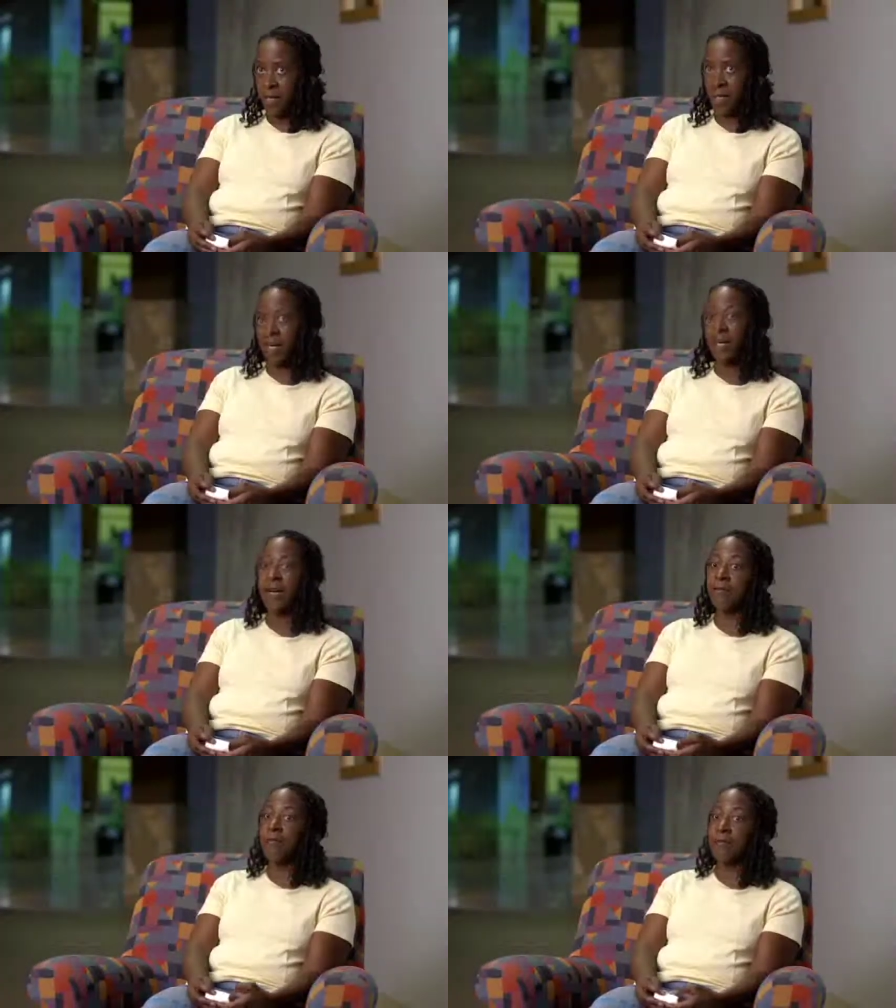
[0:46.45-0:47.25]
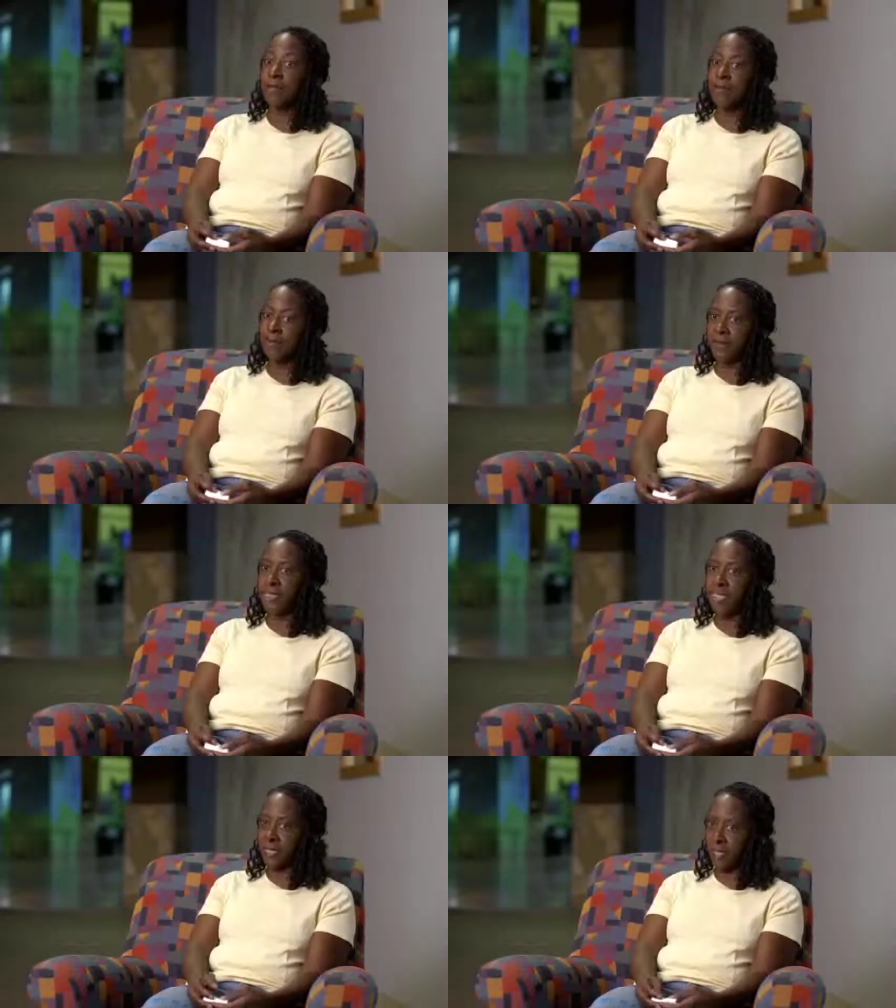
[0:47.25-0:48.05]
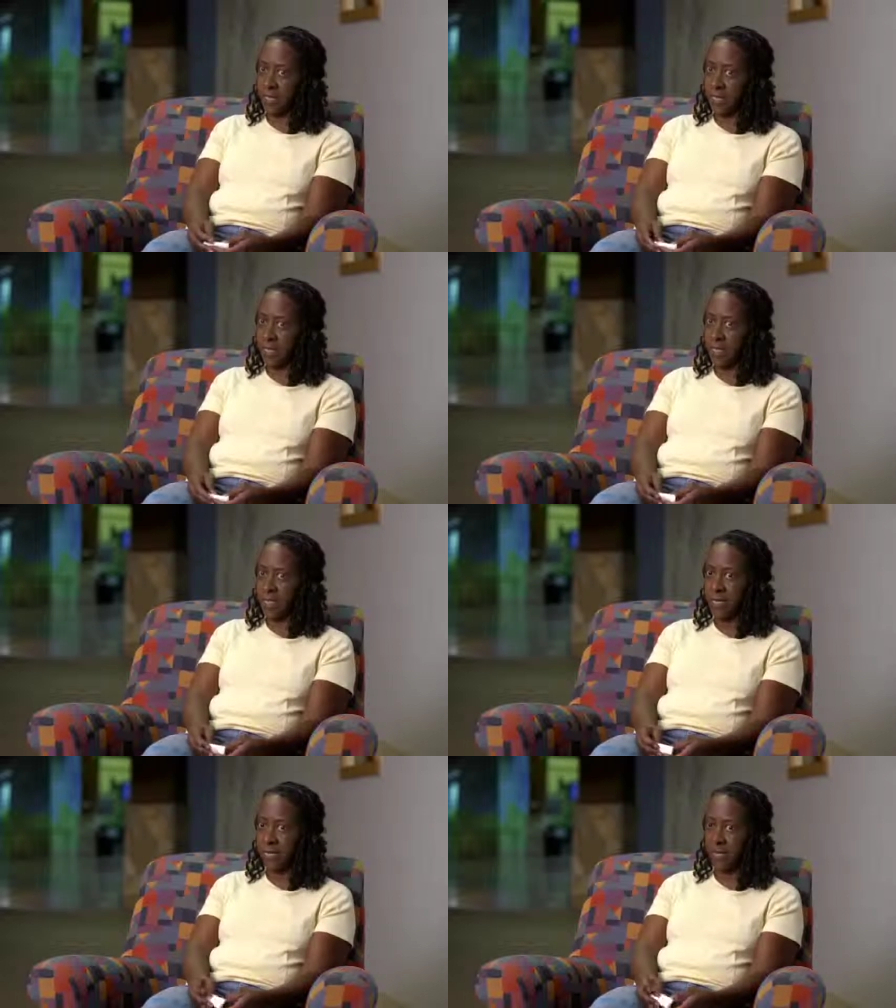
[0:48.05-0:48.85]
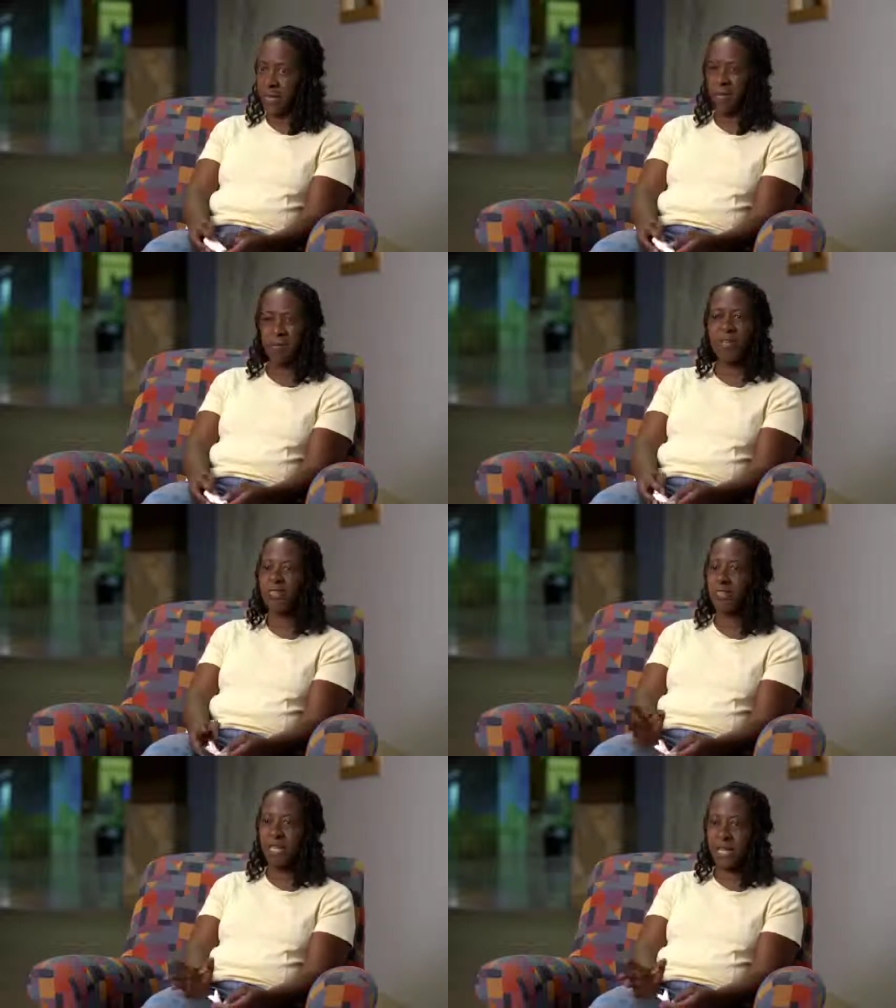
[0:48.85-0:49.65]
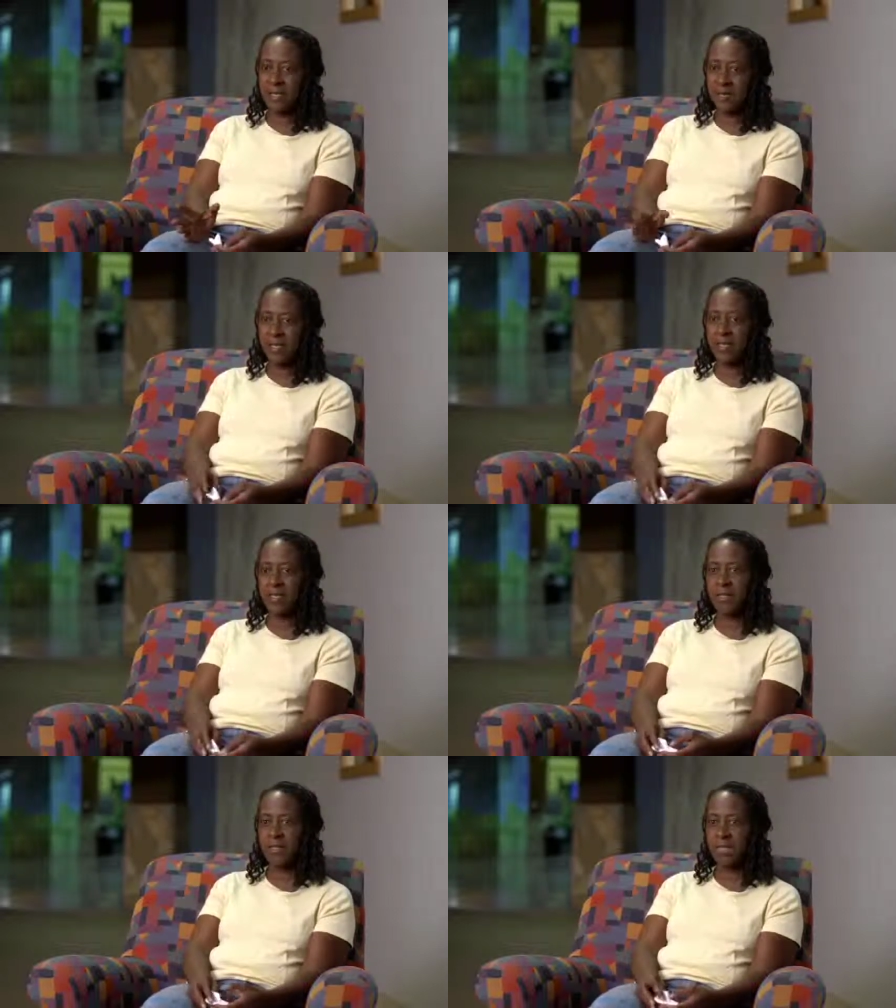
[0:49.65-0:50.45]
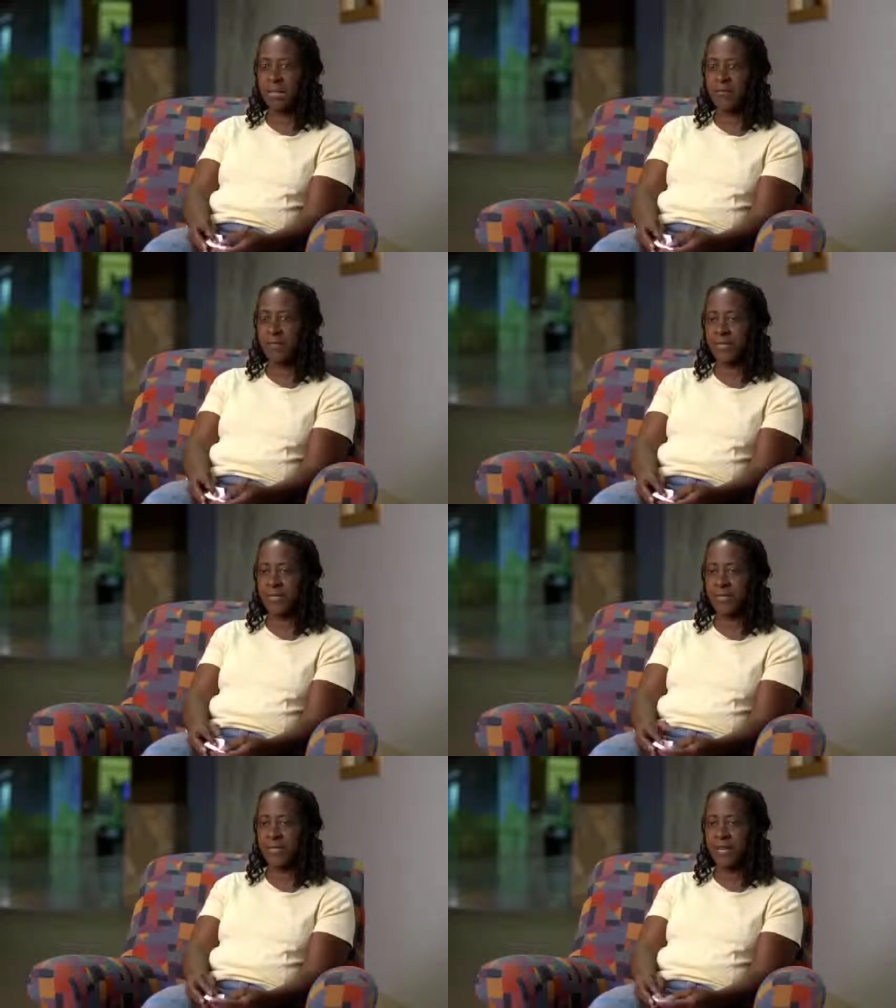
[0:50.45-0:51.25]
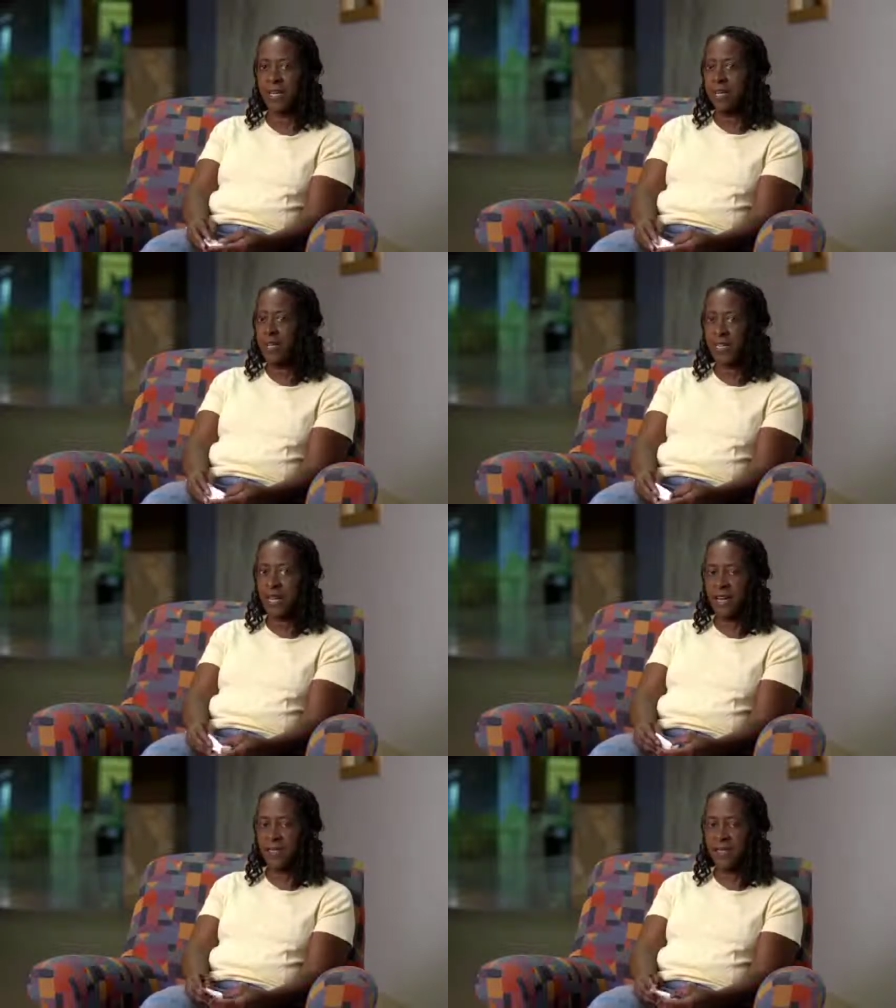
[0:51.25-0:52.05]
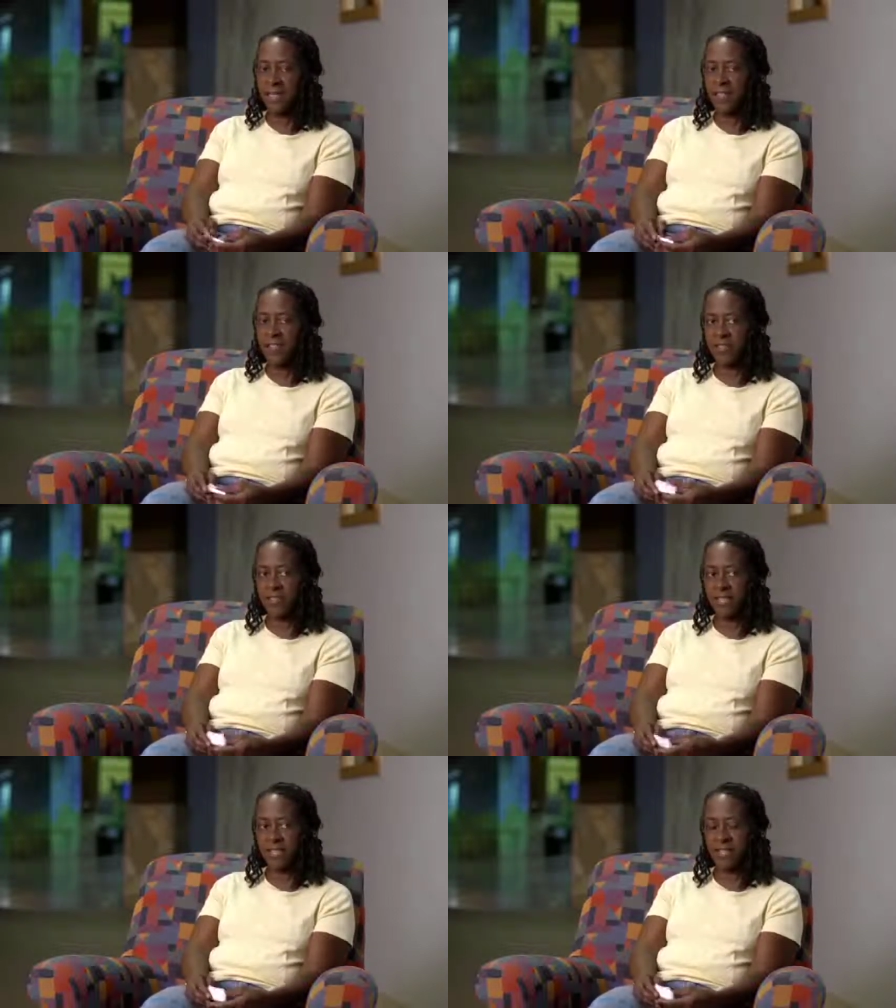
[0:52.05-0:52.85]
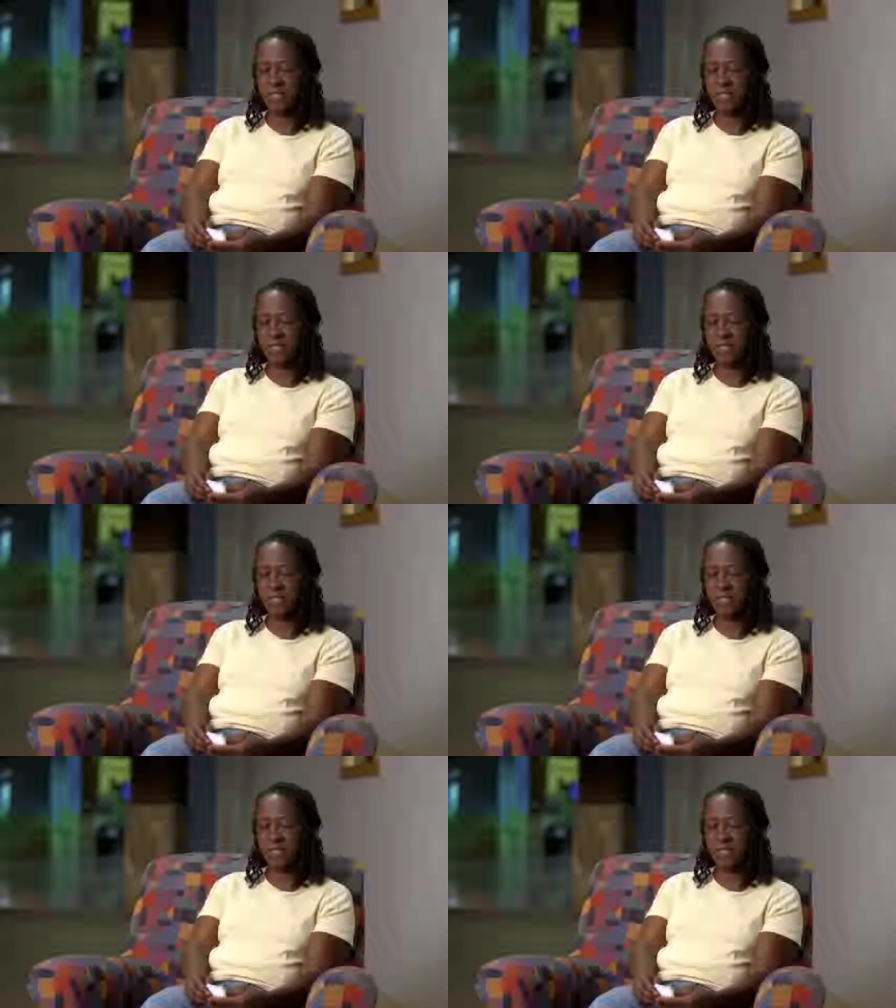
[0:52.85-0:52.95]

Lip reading: and I got very, very sick. I have bronchial asthma, so I got very sick, didn't have any insurance,